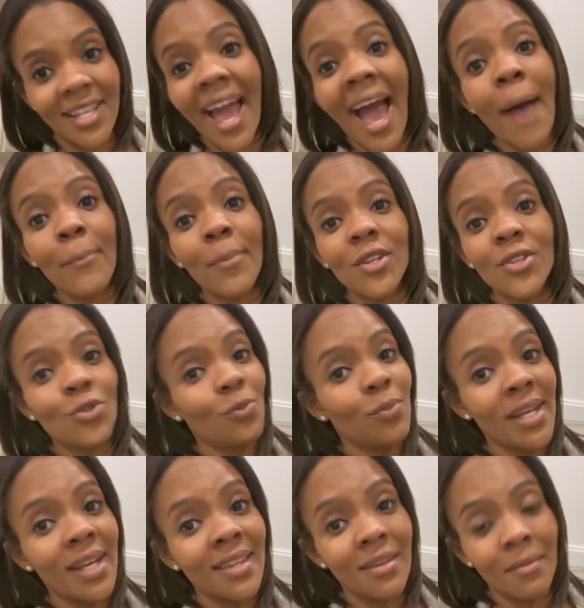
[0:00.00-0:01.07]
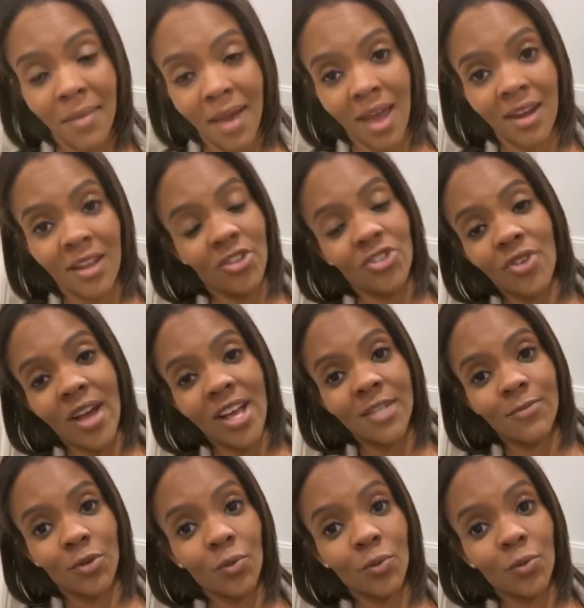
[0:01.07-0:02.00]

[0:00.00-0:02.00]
He happened to be the man in the dress,